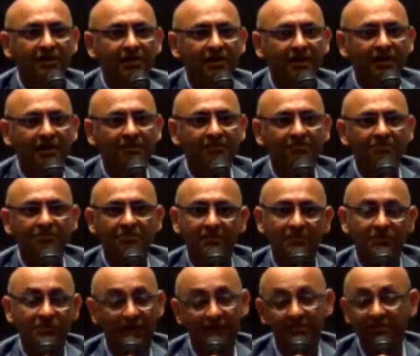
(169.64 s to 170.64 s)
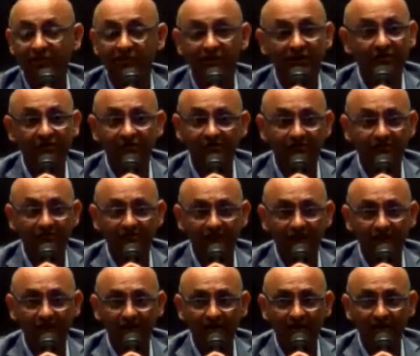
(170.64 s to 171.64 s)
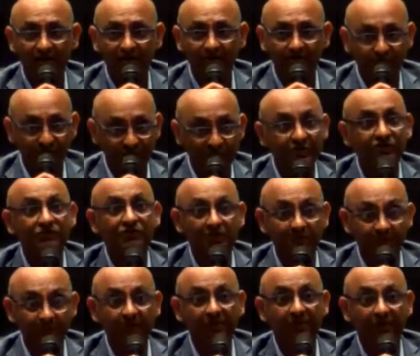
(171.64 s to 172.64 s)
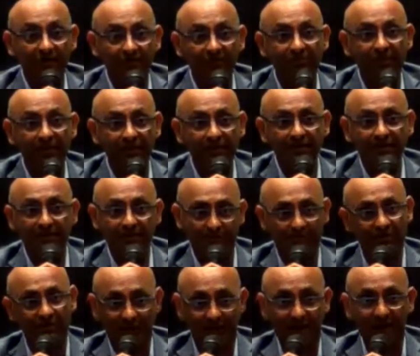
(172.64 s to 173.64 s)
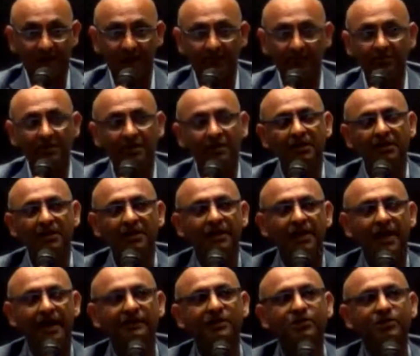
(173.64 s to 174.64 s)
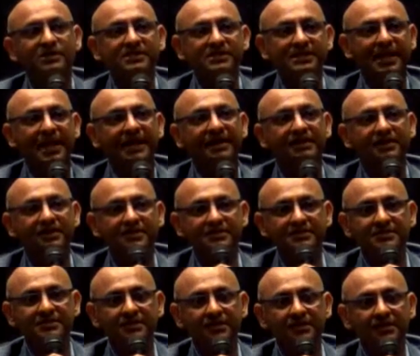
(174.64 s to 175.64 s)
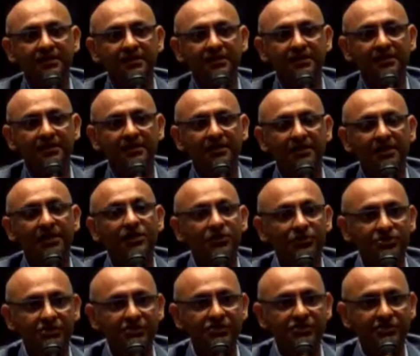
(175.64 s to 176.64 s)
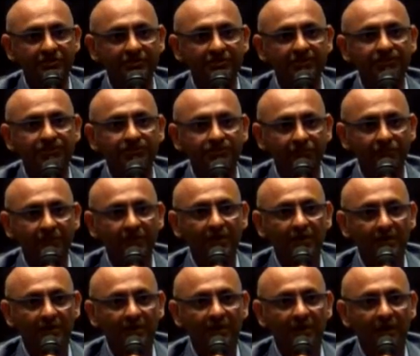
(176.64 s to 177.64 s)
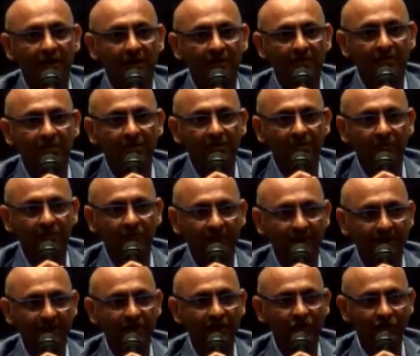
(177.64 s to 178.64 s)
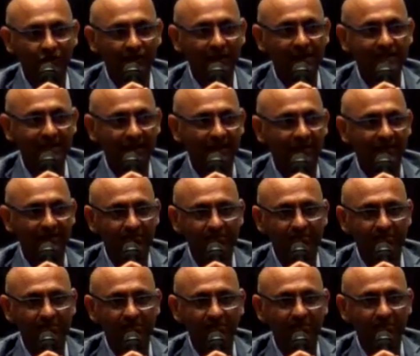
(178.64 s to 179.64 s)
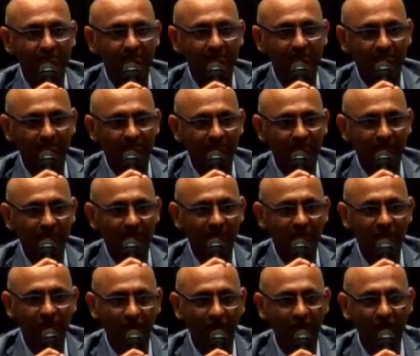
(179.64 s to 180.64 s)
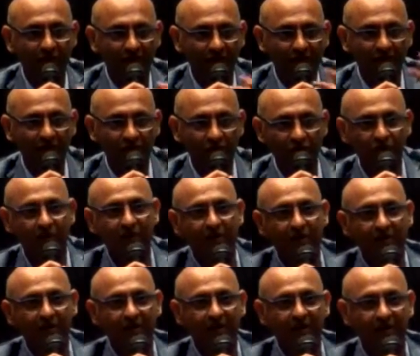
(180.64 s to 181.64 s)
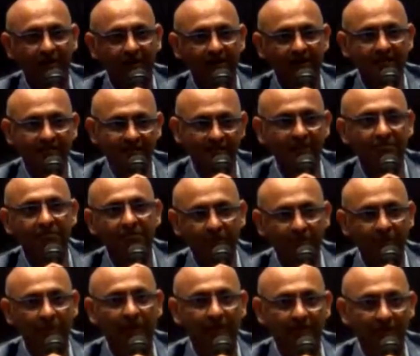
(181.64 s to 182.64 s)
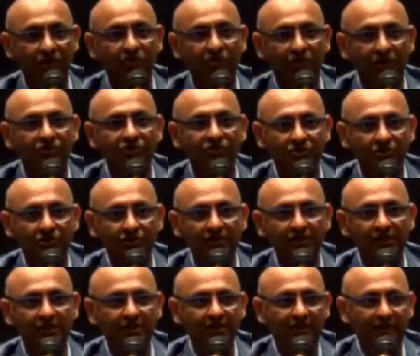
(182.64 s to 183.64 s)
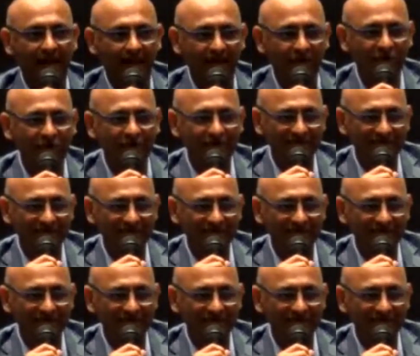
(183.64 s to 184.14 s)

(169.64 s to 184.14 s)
Um, so I've been very impressed with the people I've met, a lot of them. I think what's lacking is the ecosystem. Uh, we're in the US, I can pick up a phone and I can go to an area and get 10 people I can talk to. I don't